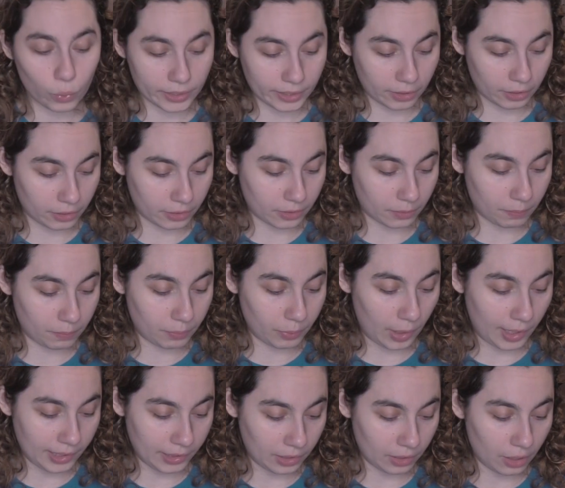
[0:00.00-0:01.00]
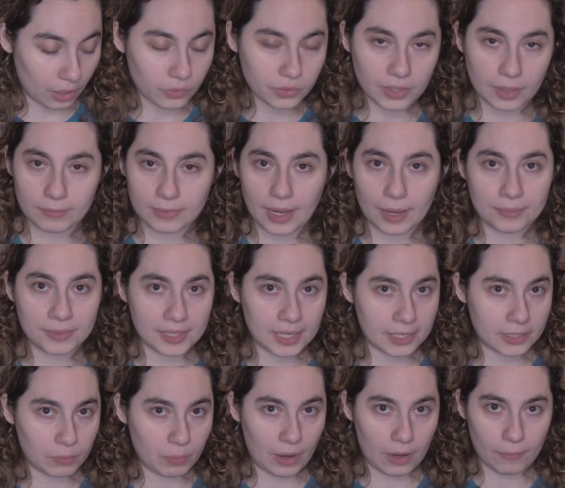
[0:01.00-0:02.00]
weird, but you know, sometimes the
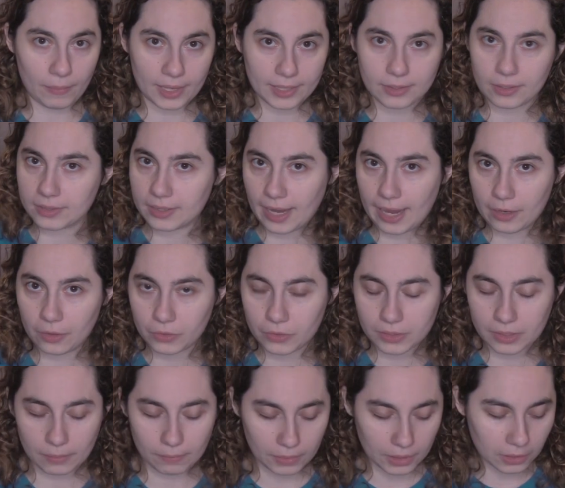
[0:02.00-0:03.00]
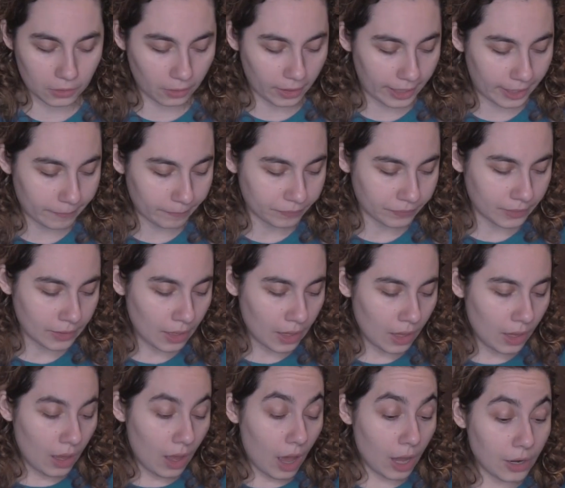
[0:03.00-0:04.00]
experimental titles can be great.
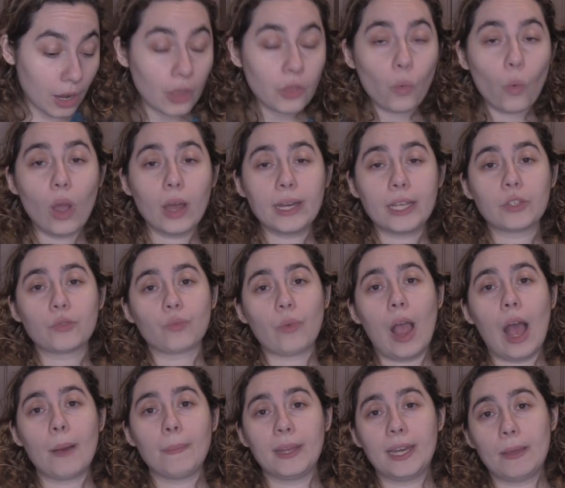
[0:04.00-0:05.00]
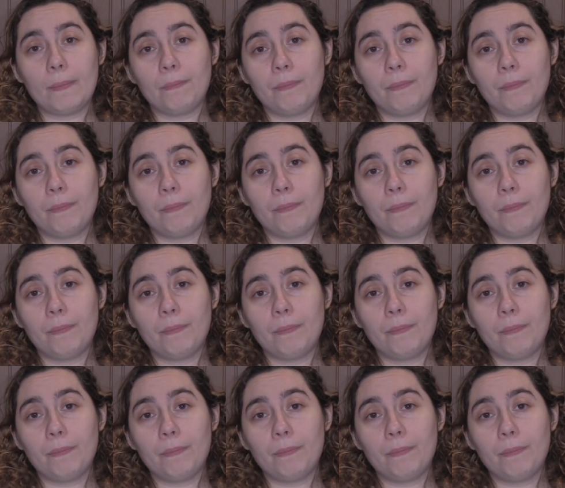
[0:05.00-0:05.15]
Another one is Robin